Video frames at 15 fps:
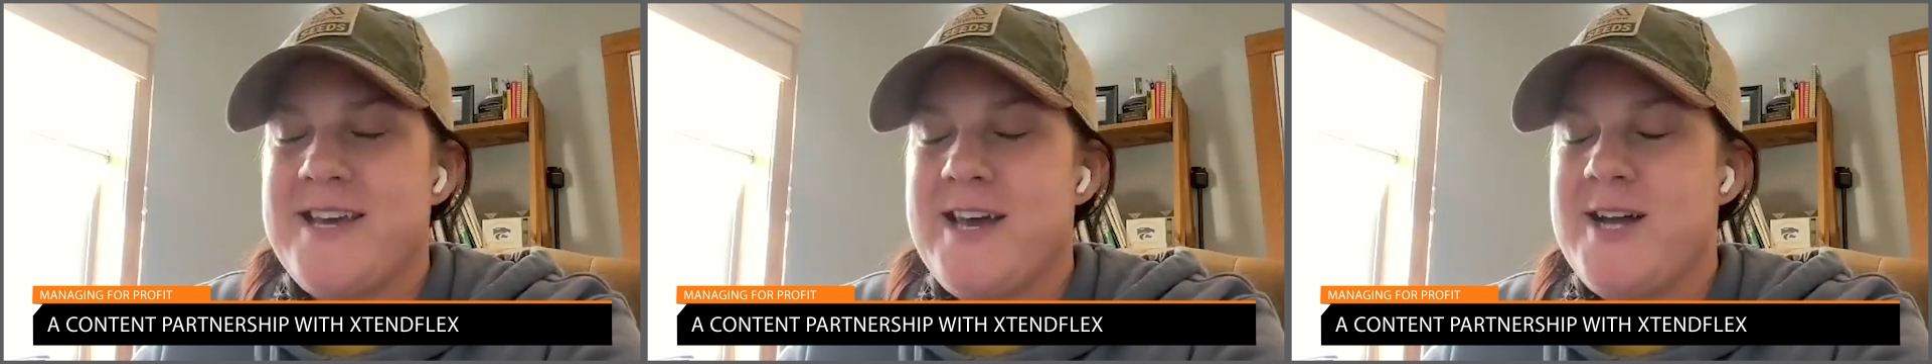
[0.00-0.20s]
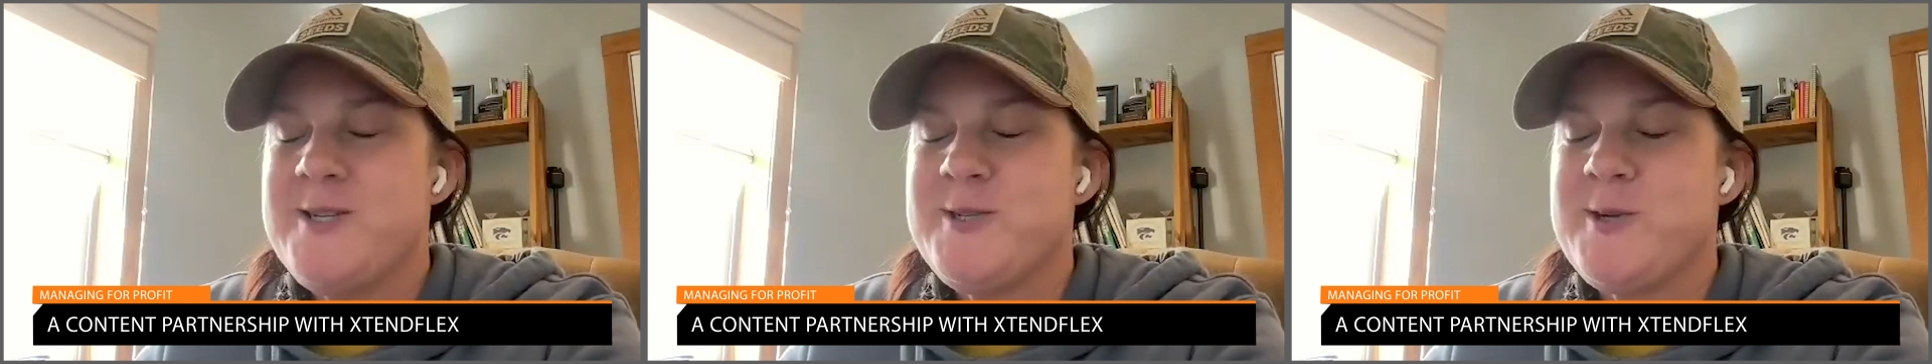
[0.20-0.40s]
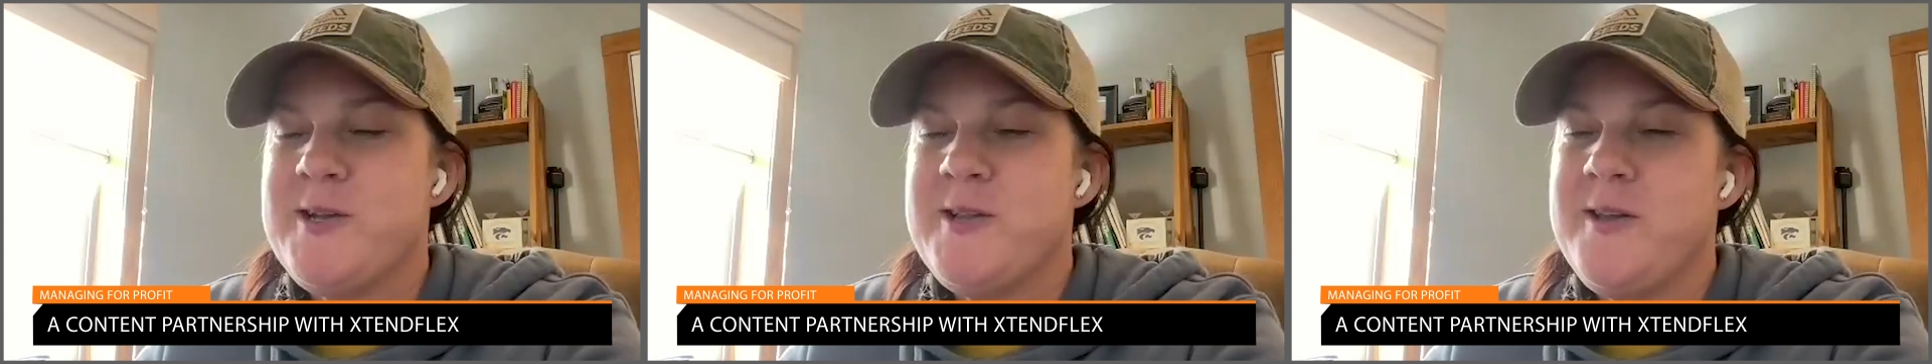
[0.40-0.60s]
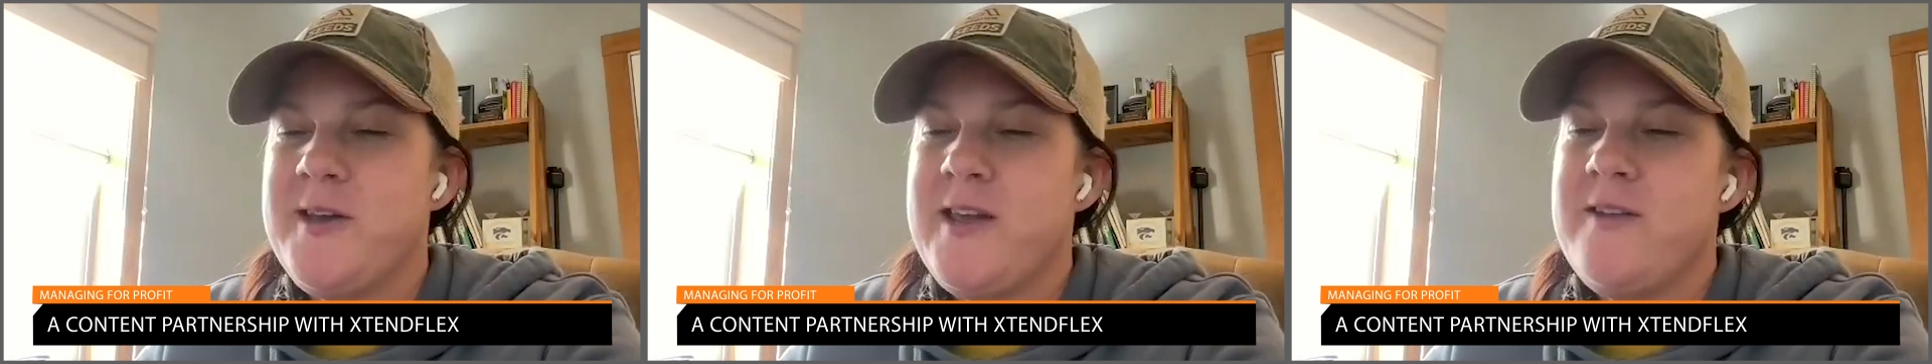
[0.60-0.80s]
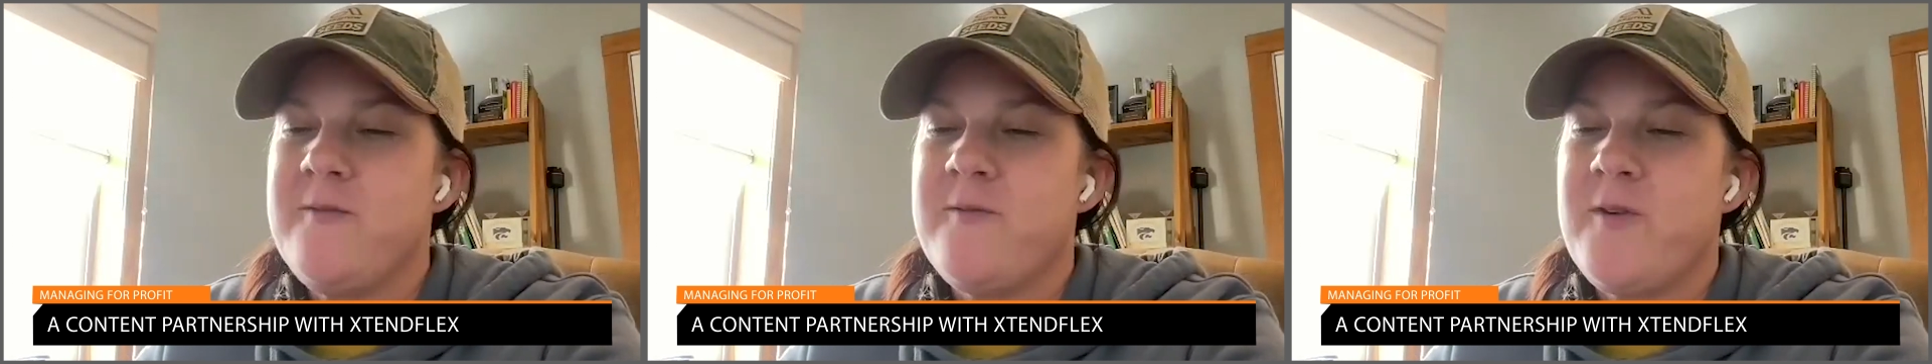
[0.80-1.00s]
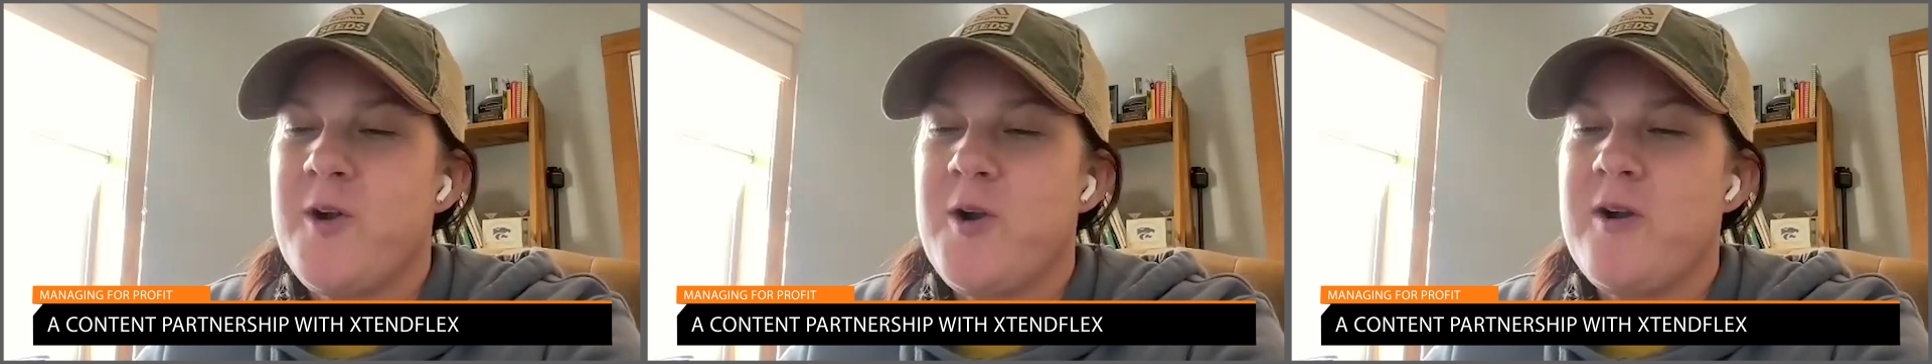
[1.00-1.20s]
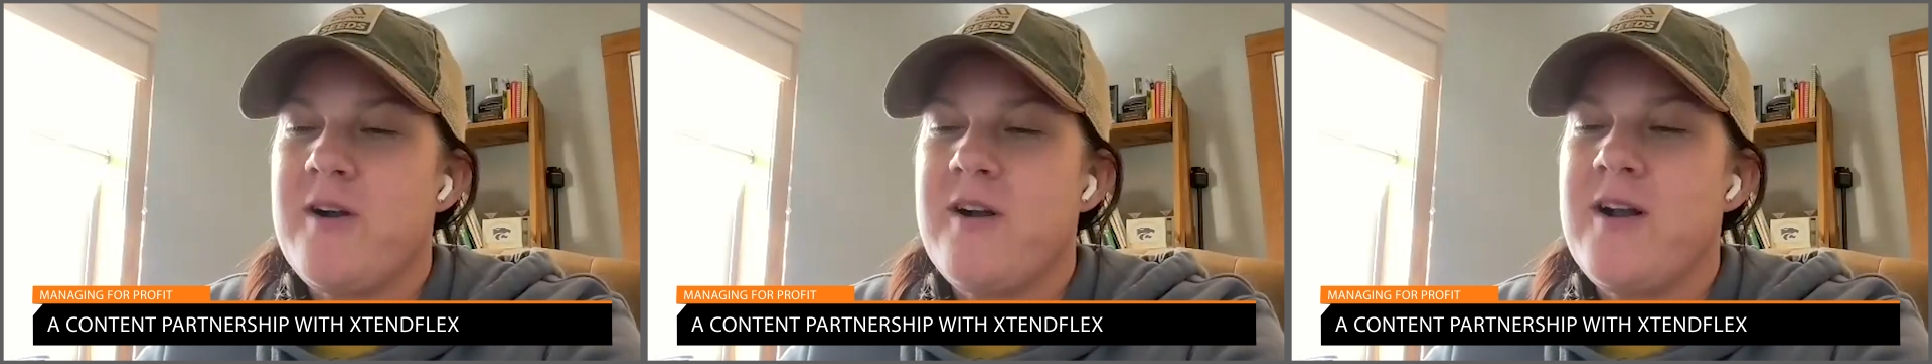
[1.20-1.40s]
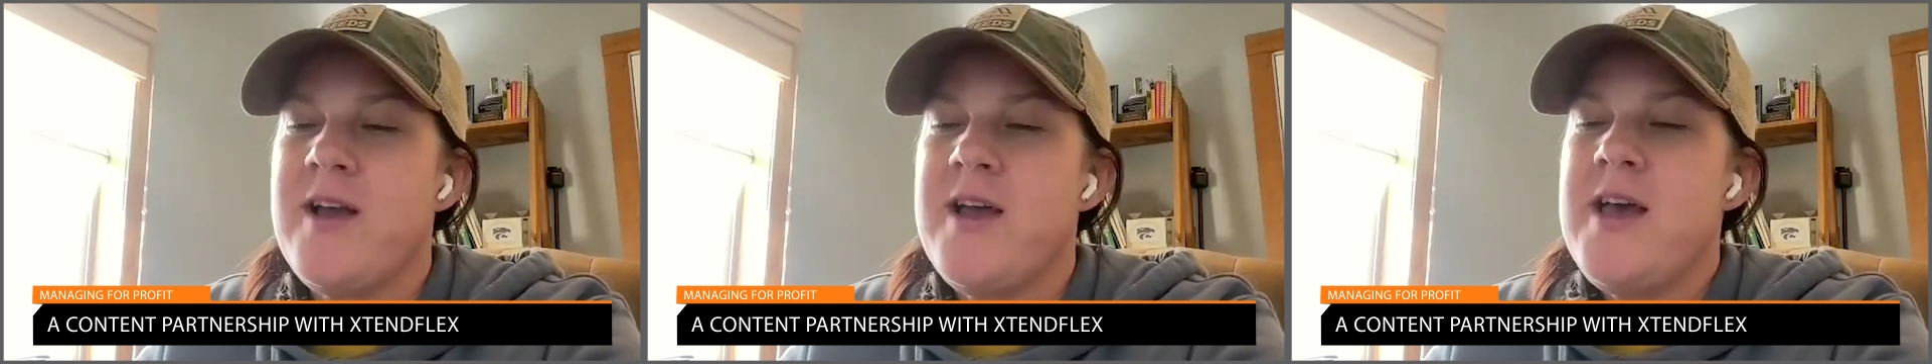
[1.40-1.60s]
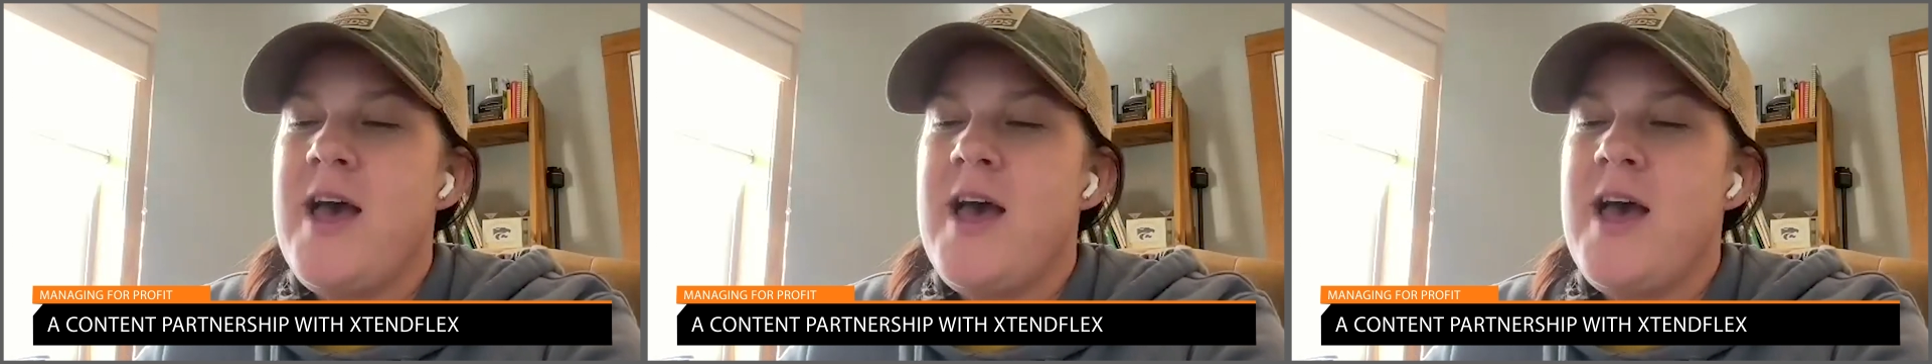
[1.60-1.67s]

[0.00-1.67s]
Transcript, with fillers: the country looking for